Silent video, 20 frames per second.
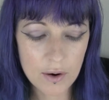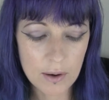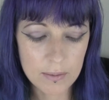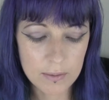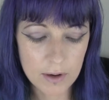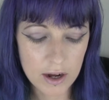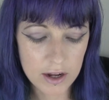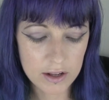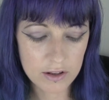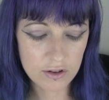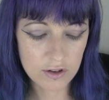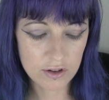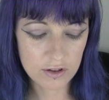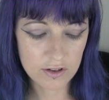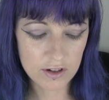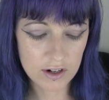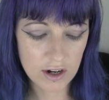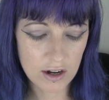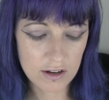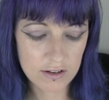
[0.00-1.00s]
I'm going to
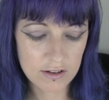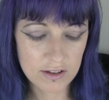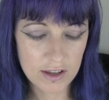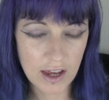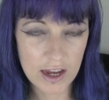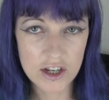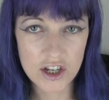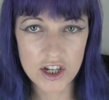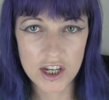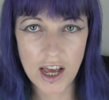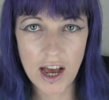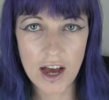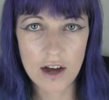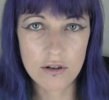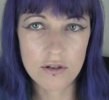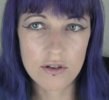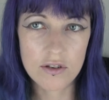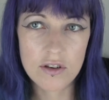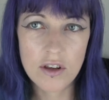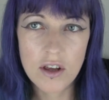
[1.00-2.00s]
start sketching
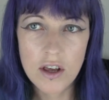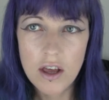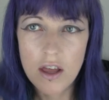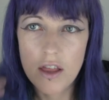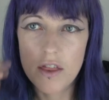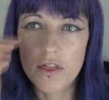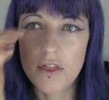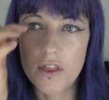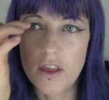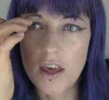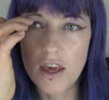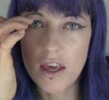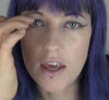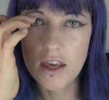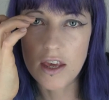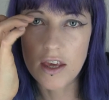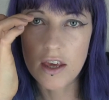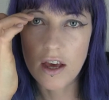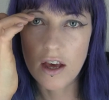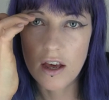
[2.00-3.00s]
out
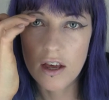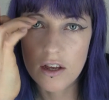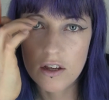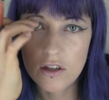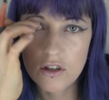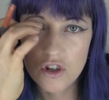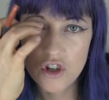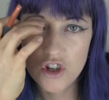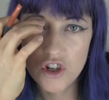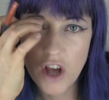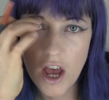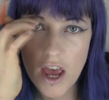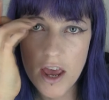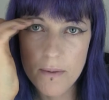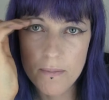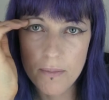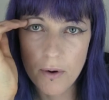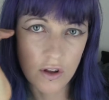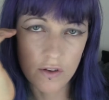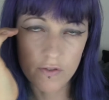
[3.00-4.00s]
the
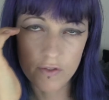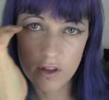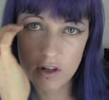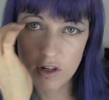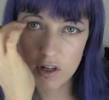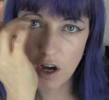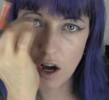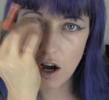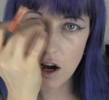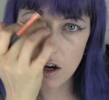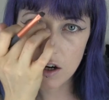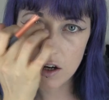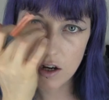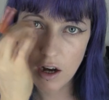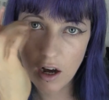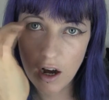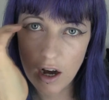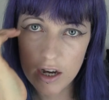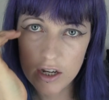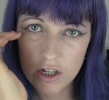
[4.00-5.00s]
shape of the
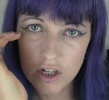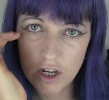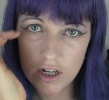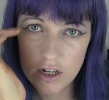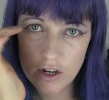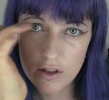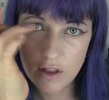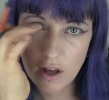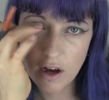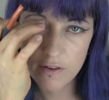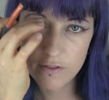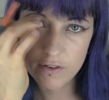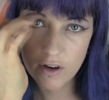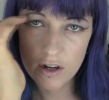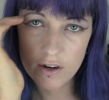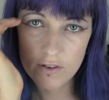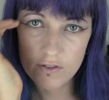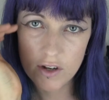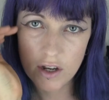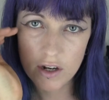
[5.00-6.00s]
dark eyeshadow that I've
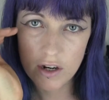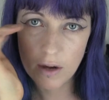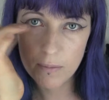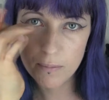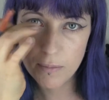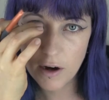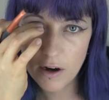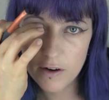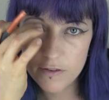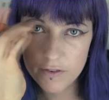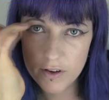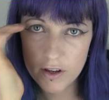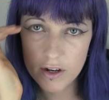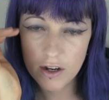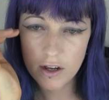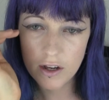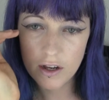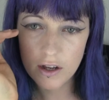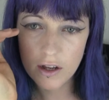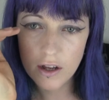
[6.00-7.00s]
kind of done above in
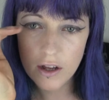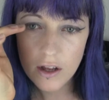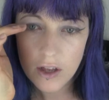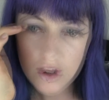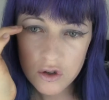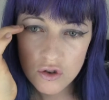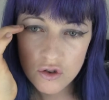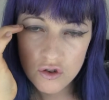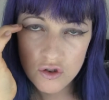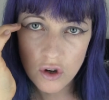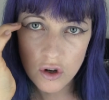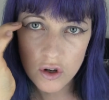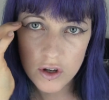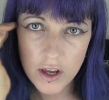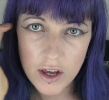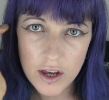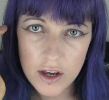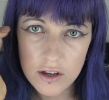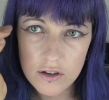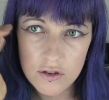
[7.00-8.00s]
a
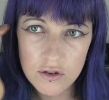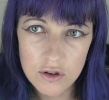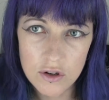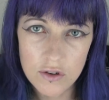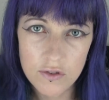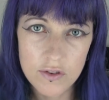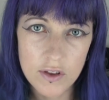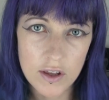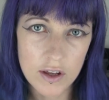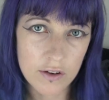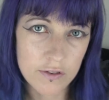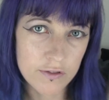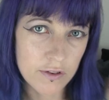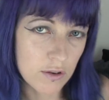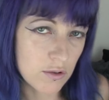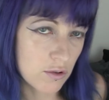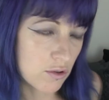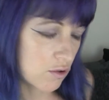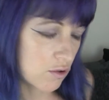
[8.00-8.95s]
socket sort of thing, false